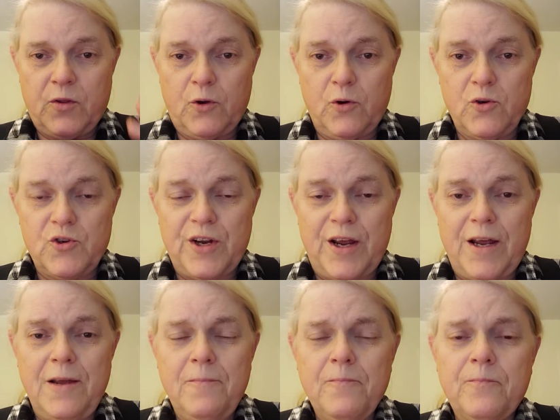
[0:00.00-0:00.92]

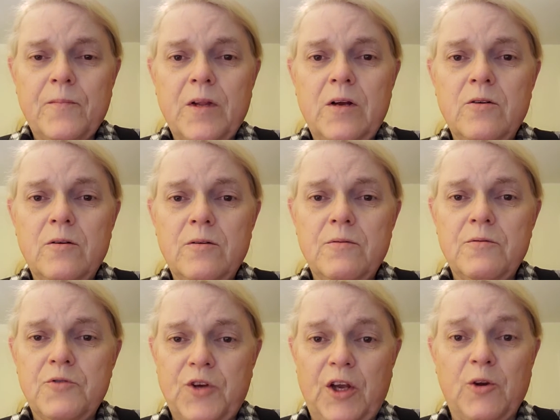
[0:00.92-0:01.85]
Thursday,
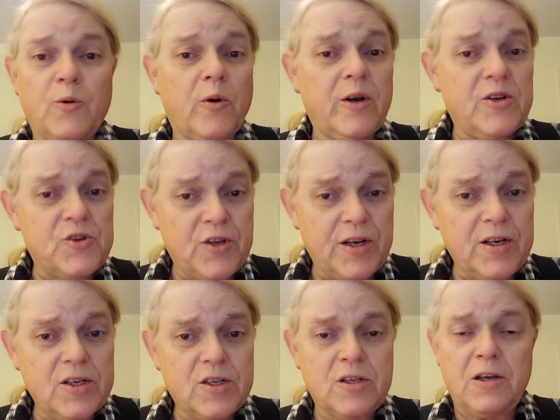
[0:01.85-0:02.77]
January
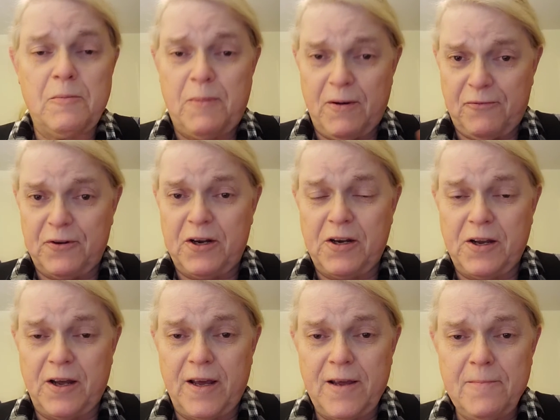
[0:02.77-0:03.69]
6th, Epiphany
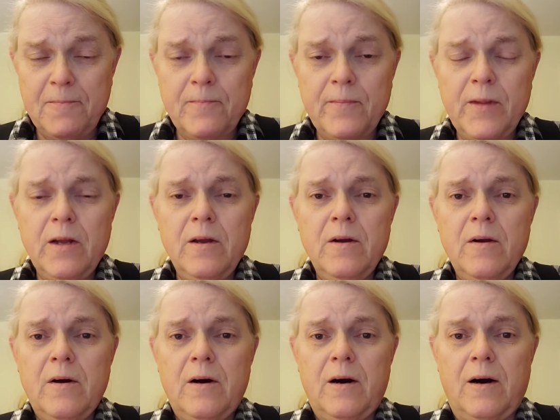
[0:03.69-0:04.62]
Day.
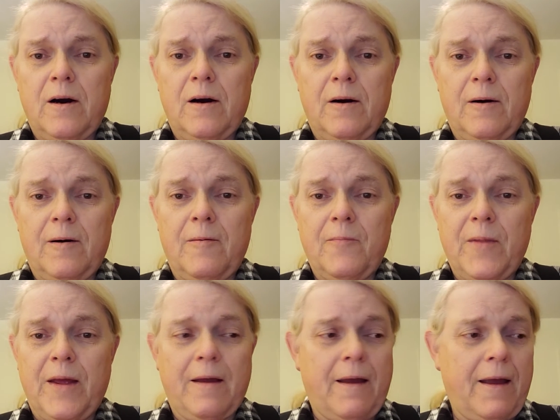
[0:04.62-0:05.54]
Uh,
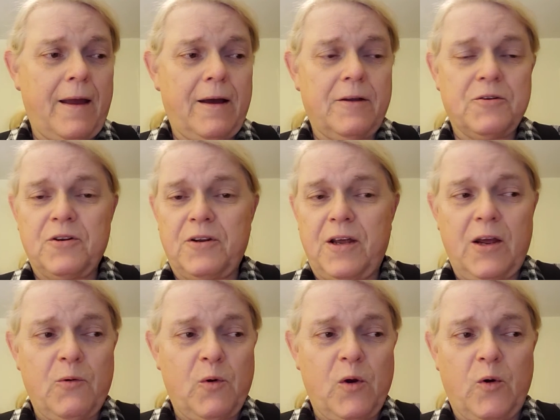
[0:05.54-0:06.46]
and
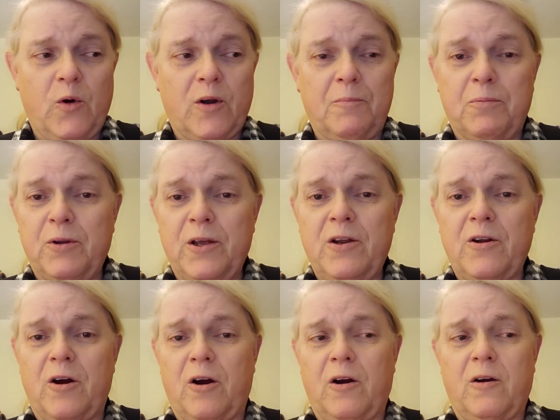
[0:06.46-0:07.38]
today we will complete
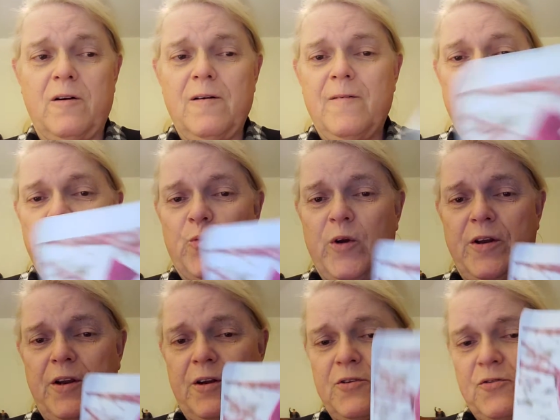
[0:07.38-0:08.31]
our
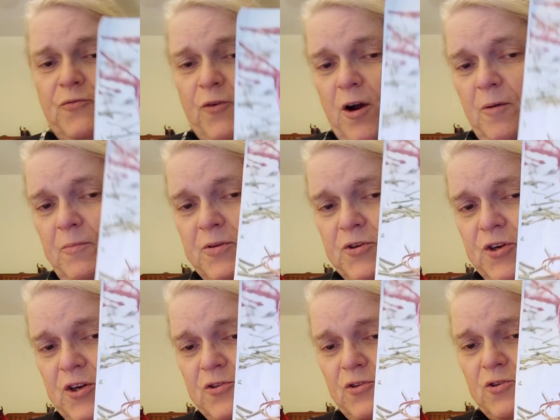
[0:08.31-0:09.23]
readings from
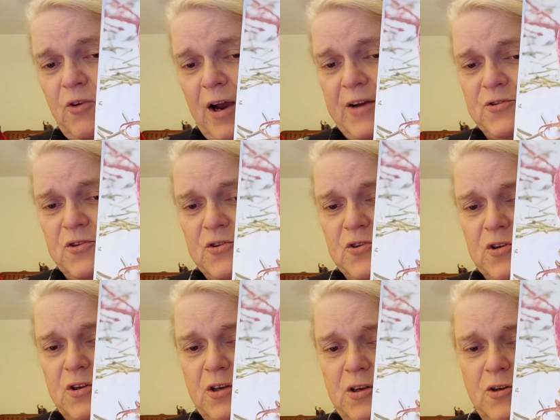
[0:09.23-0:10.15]
Jesus Crisis,
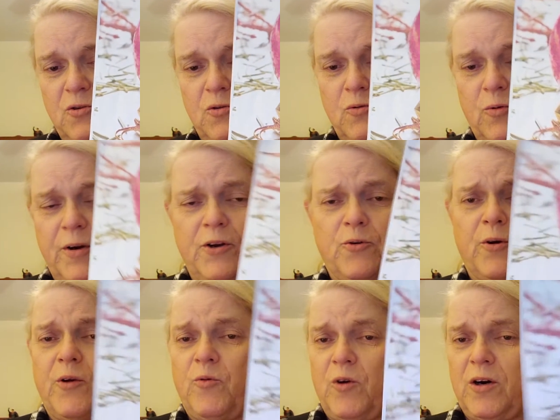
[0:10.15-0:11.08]
the
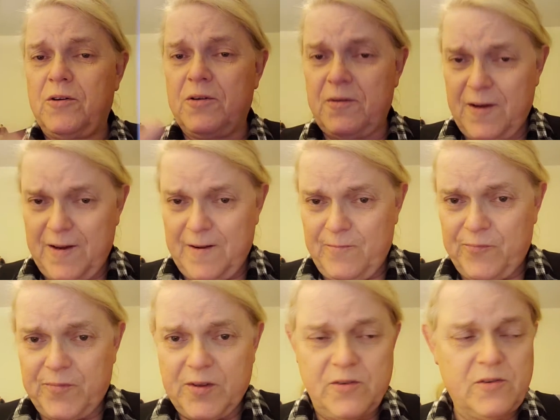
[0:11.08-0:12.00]
2021
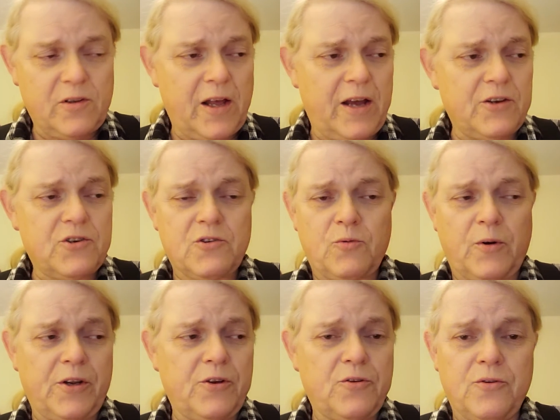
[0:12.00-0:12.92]
slash
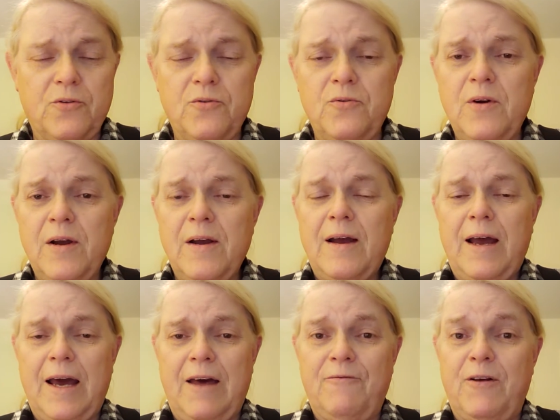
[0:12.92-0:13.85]
22
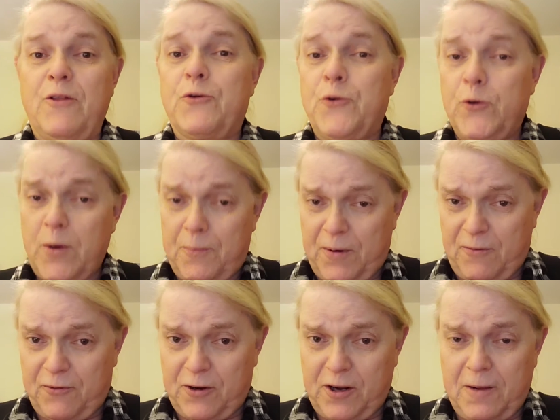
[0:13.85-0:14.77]
Advent through
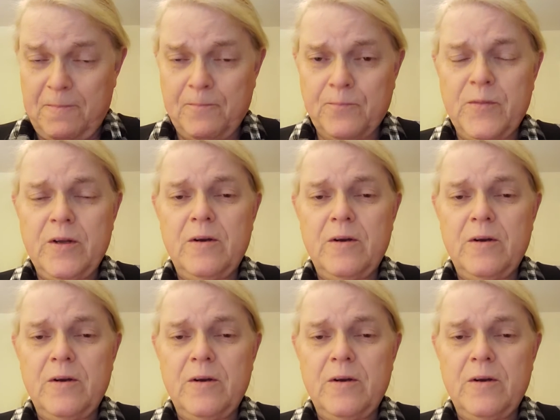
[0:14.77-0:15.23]
Epiphany